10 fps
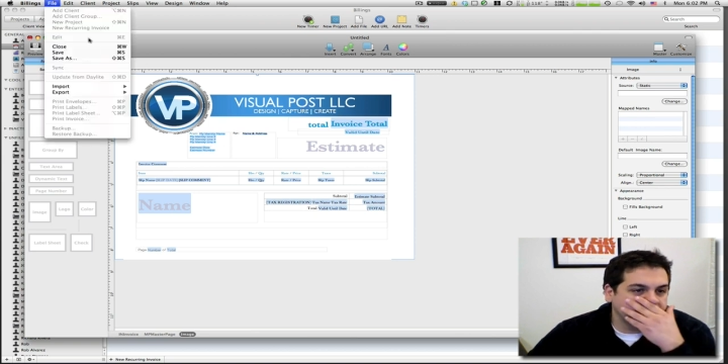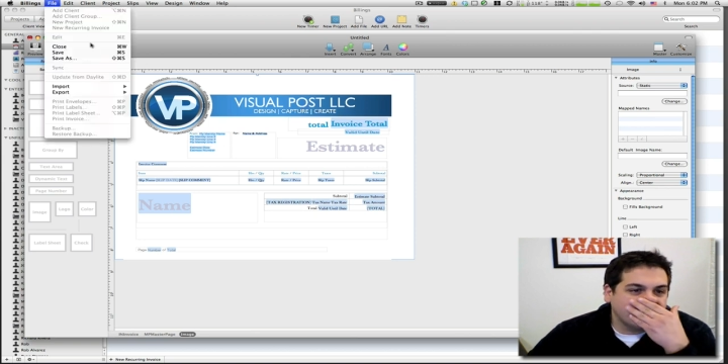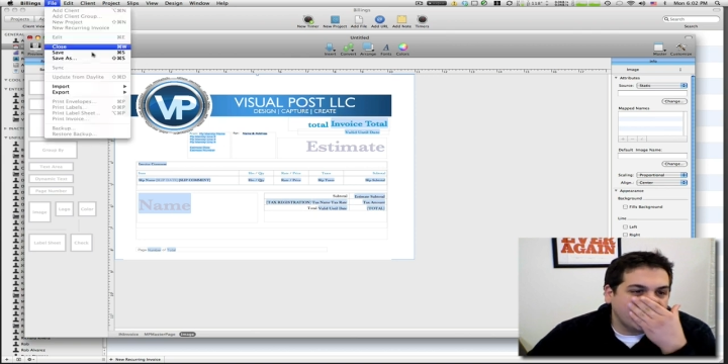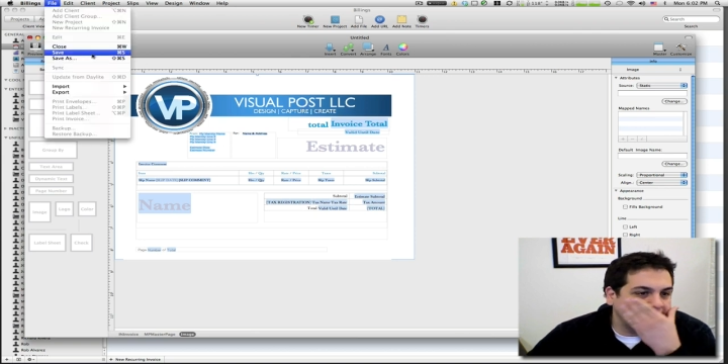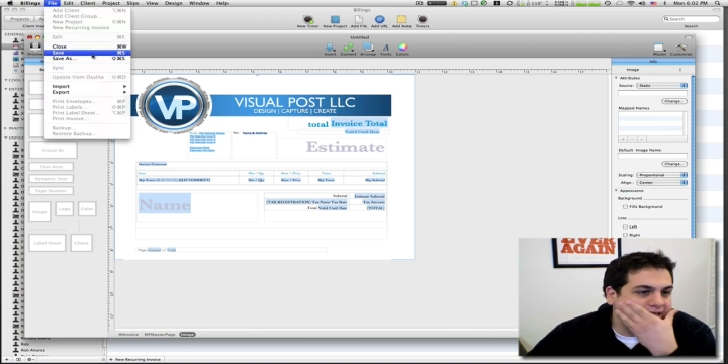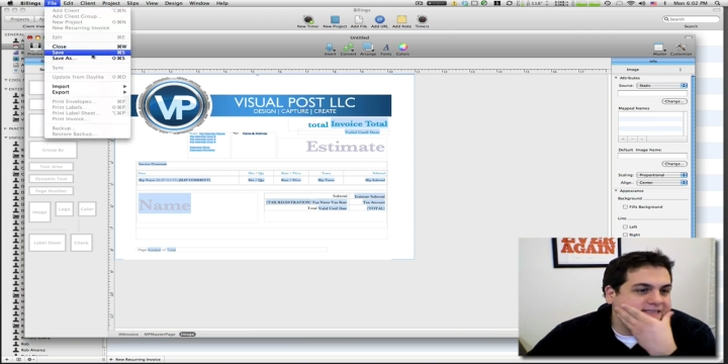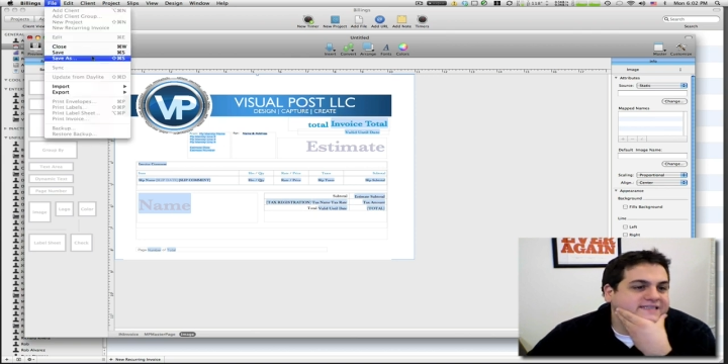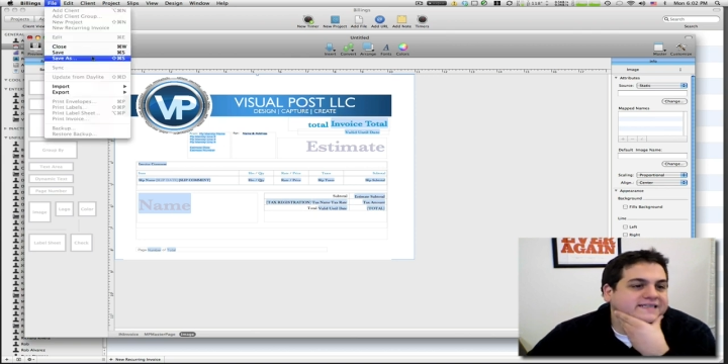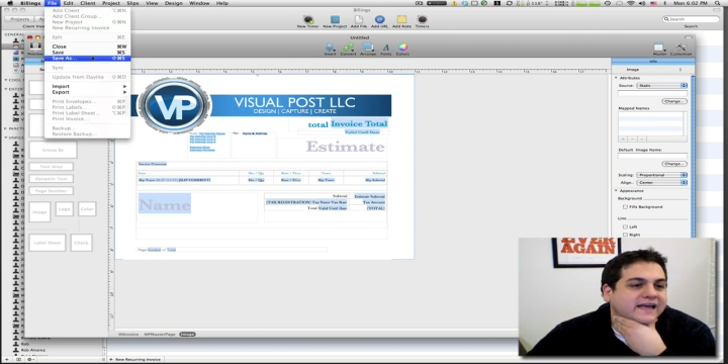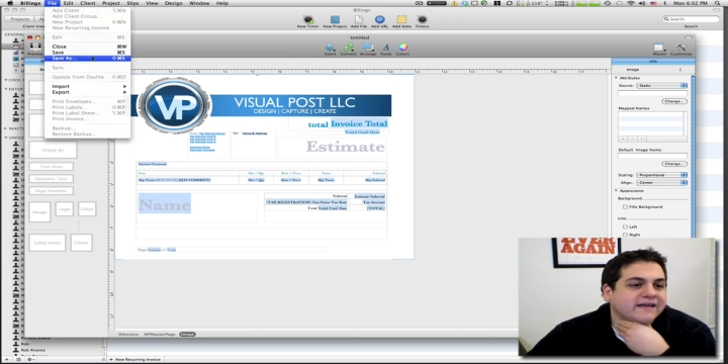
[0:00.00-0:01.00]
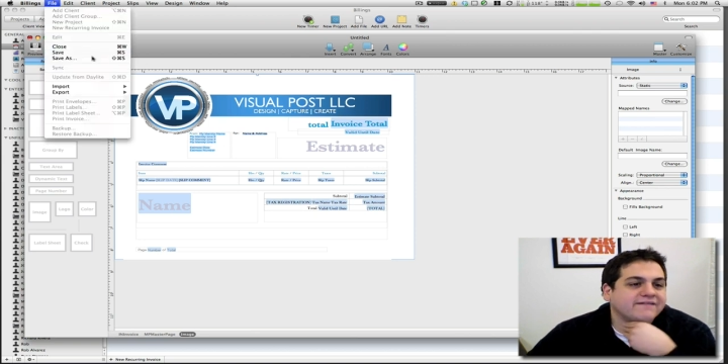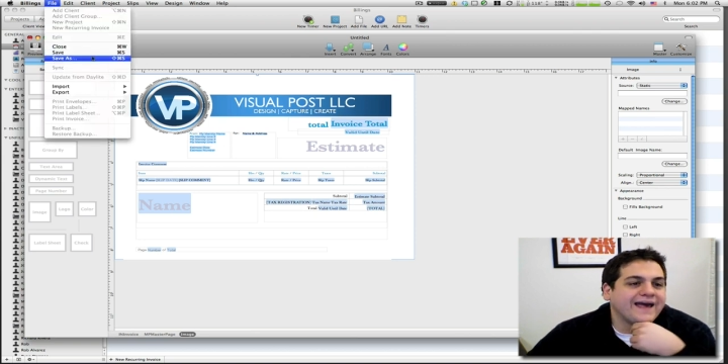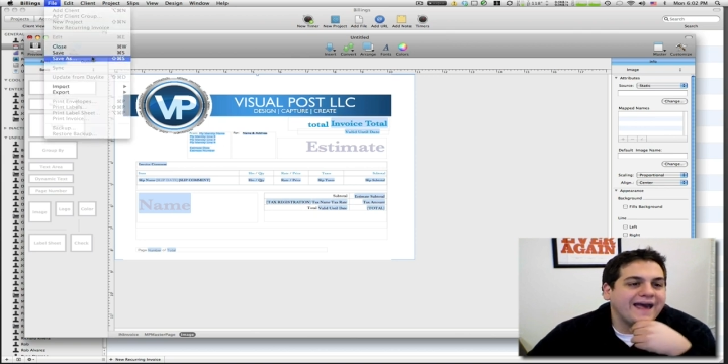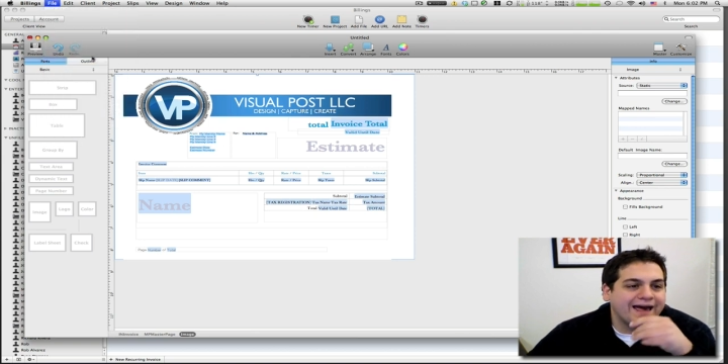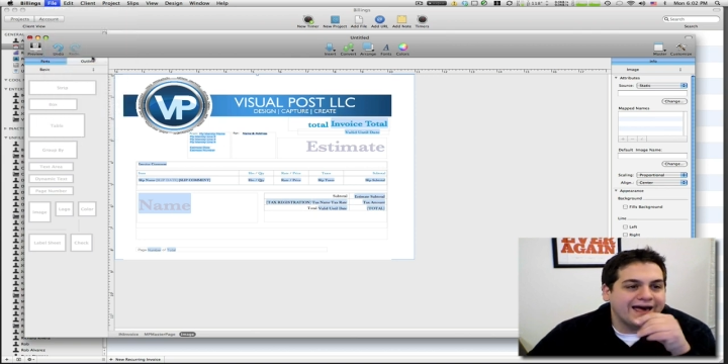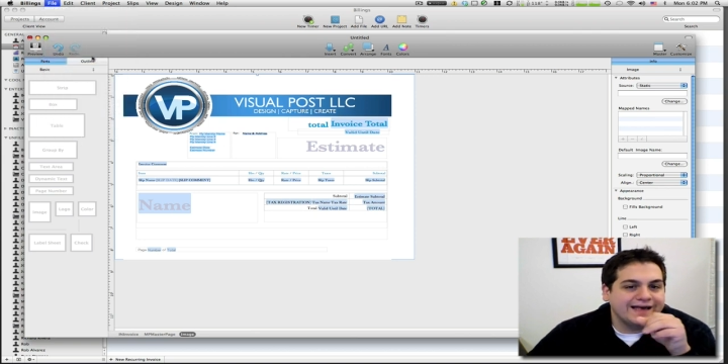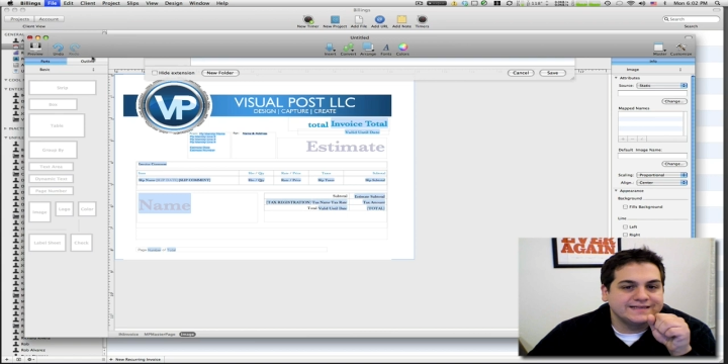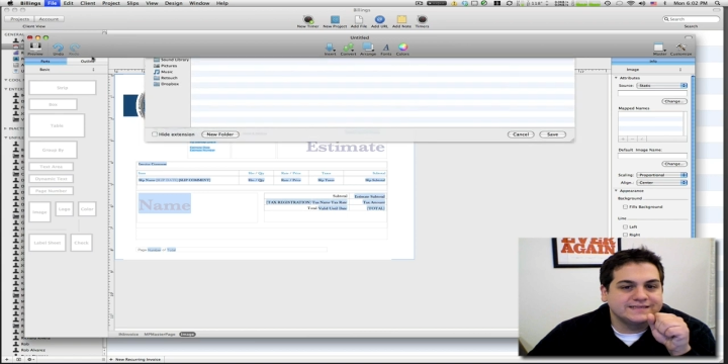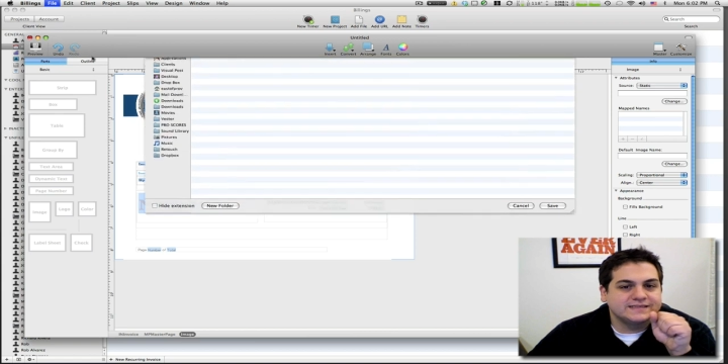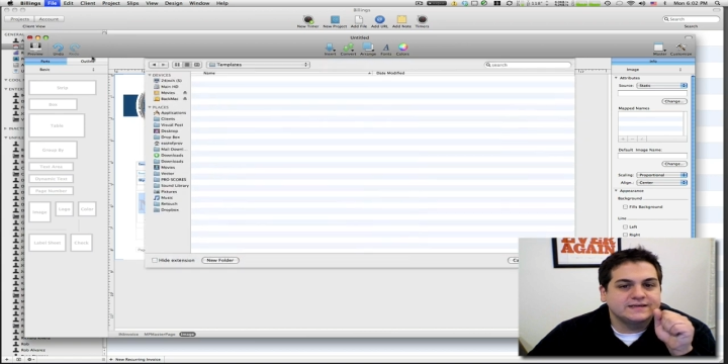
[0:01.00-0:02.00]
File, Save
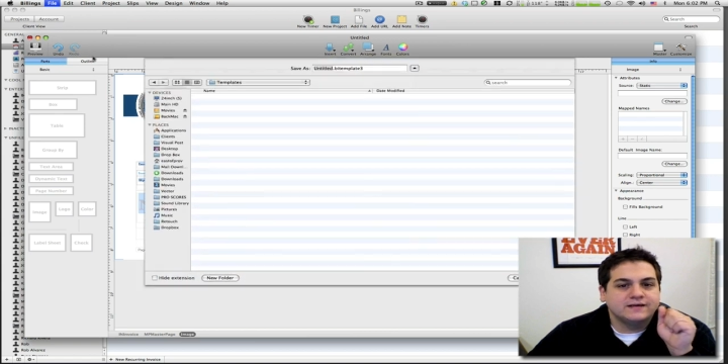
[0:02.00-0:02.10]
As.